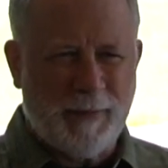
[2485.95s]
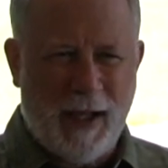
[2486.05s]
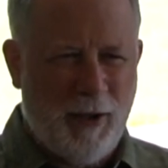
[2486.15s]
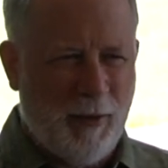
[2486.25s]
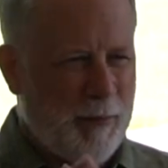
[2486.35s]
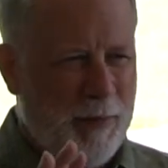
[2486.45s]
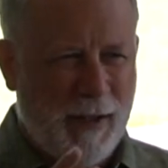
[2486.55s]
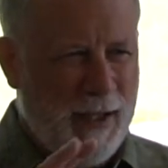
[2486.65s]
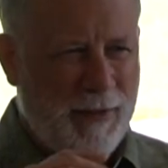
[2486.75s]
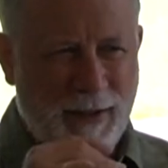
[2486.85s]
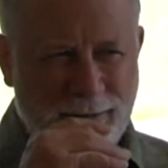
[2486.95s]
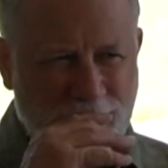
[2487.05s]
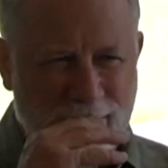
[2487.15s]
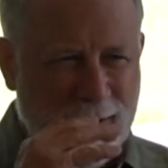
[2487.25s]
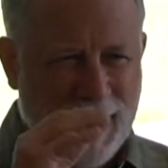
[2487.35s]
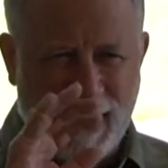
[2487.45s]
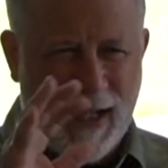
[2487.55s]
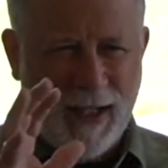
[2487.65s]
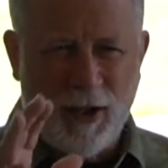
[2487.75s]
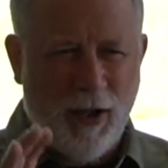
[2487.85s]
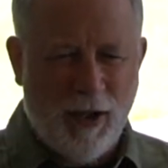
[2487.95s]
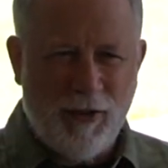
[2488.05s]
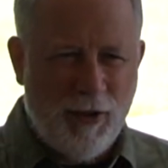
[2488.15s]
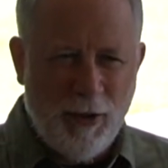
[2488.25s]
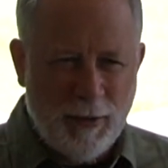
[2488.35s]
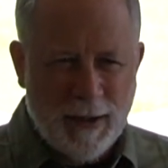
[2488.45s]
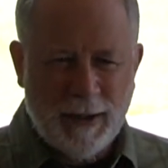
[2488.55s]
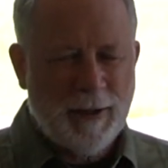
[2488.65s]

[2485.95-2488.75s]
I don't believe in, like, God calls you.